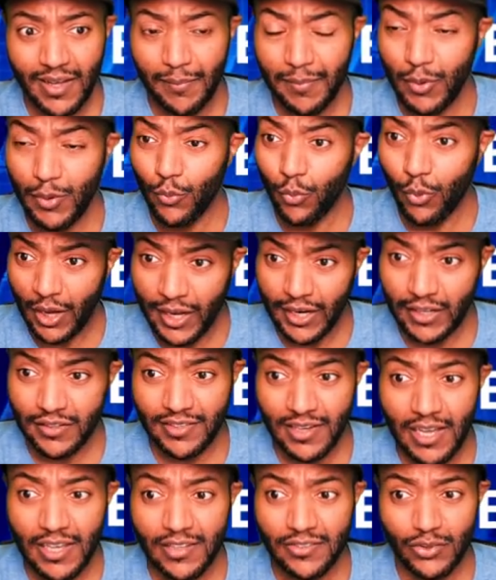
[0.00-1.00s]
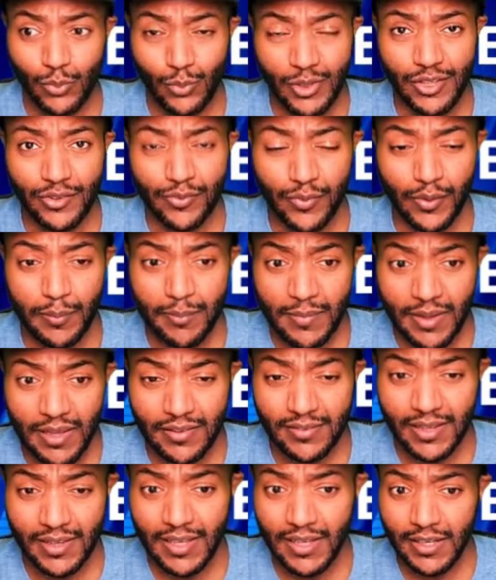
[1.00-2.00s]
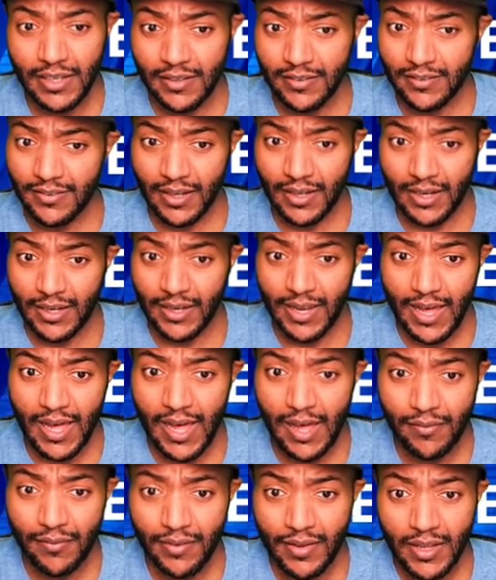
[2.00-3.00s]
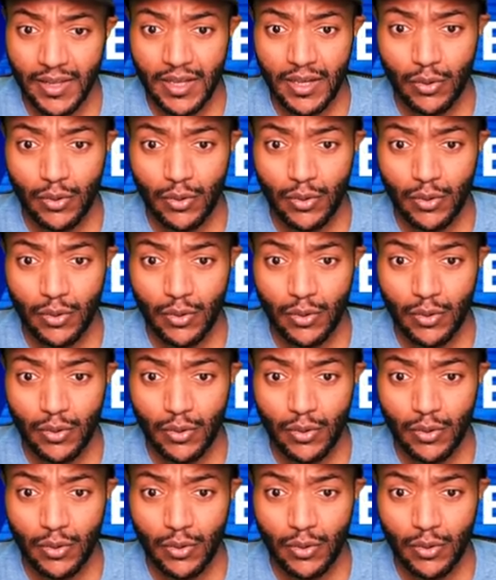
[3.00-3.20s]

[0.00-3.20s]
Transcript: I mean, what a chance it was for Messi in the second half.